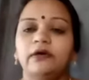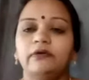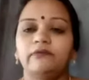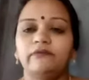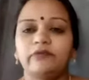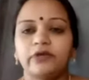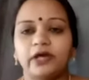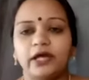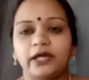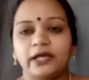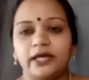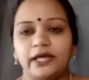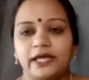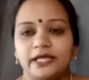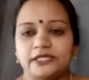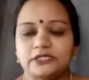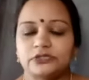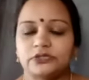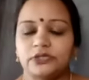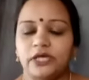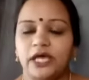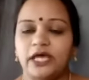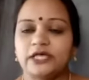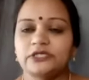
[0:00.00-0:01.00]

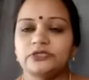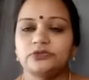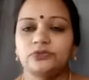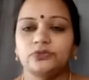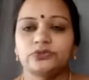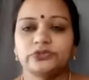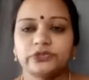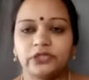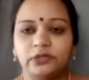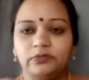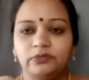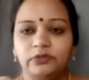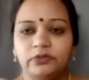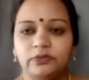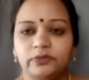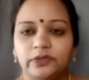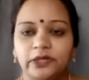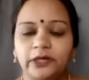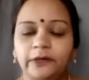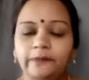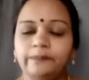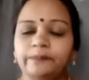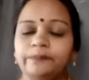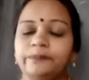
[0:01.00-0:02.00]
As usual, we
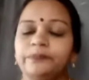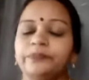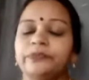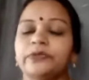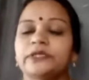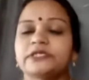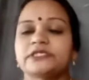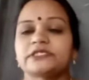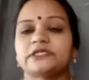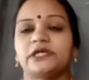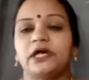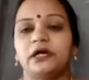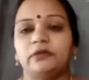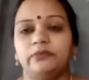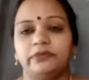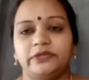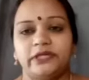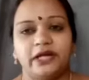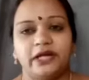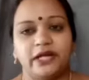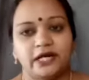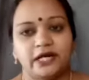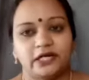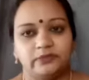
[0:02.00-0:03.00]
will start with
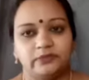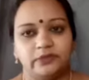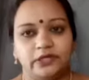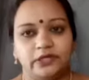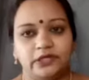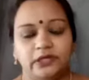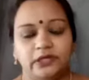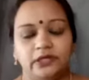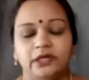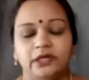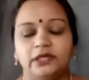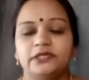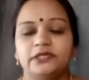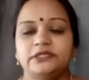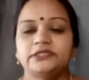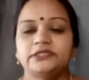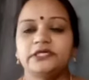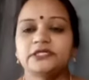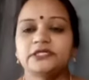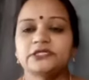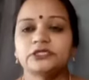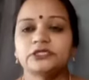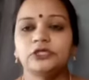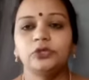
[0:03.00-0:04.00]
an activity.
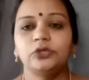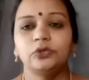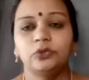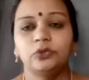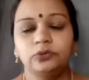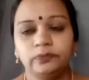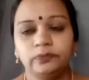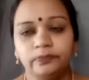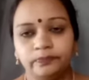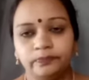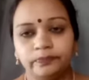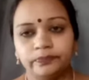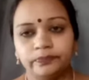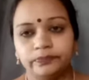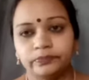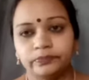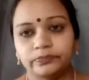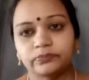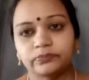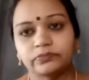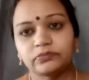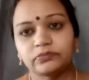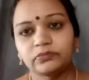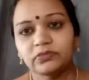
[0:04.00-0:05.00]
Just you
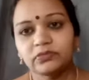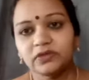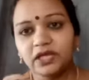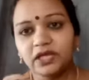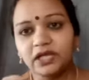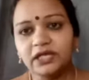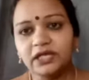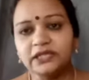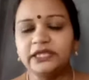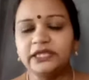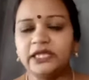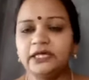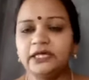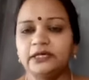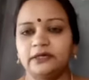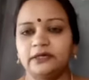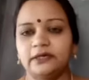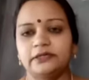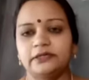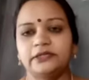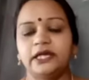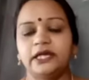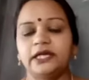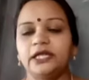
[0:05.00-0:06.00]

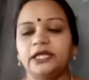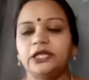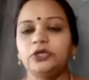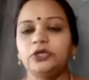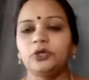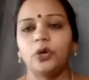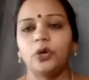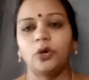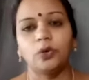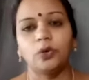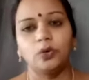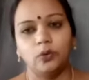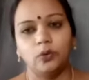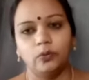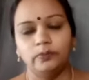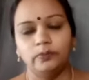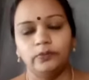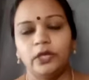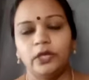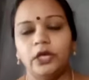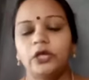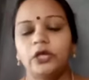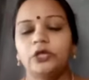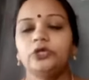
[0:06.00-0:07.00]
think that in your
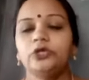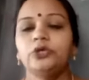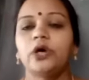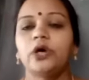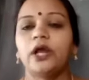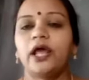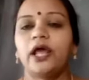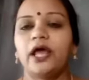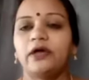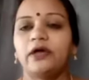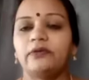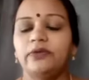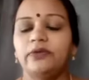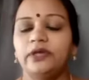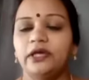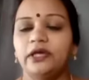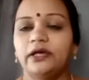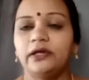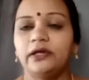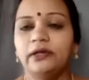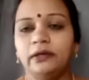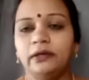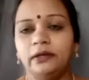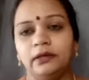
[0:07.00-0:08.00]
home you are having
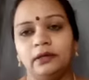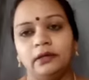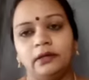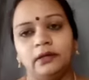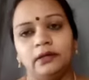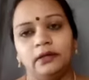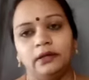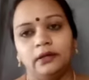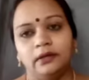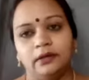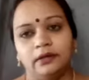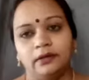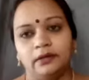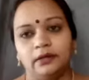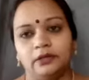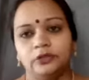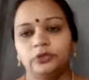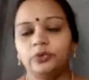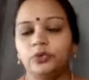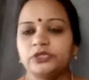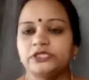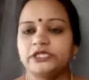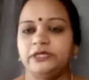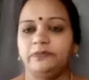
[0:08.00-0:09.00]
a
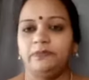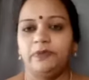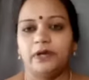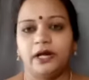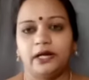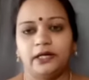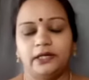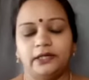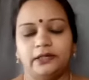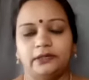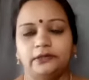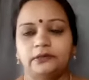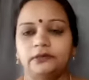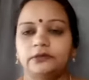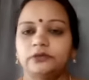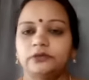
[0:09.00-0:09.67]
tulsi plant